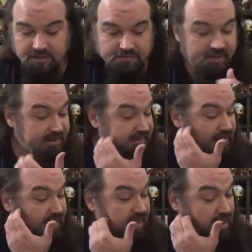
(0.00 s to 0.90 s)
But
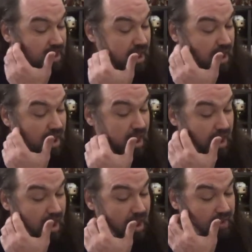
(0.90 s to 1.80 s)
there
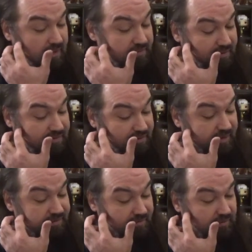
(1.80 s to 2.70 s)
turned
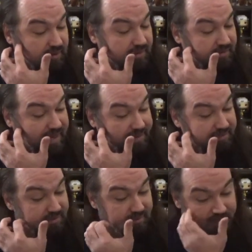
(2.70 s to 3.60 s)
out that one of the
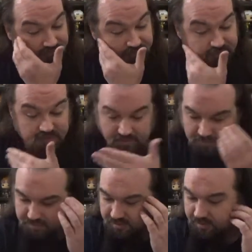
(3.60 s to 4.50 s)
captains
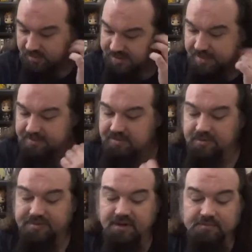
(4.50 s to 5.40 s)
that
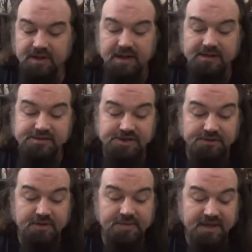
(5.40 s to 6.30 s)
was nearby,
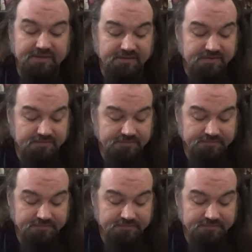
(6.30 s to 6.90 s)
Joe Gomez.